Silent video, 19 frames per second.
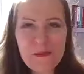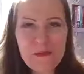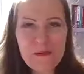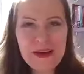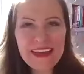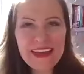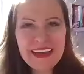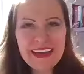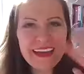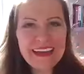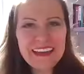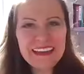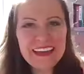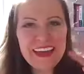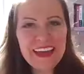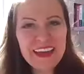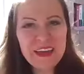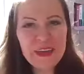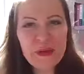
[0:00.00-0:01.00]
weekend.
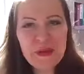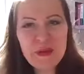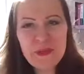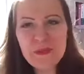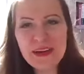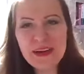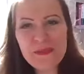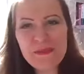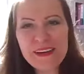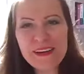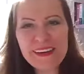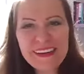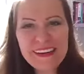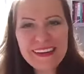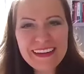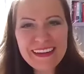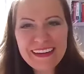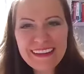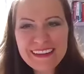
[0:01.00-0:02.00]
Thank you.
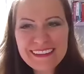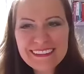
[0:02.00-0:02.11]
Bye.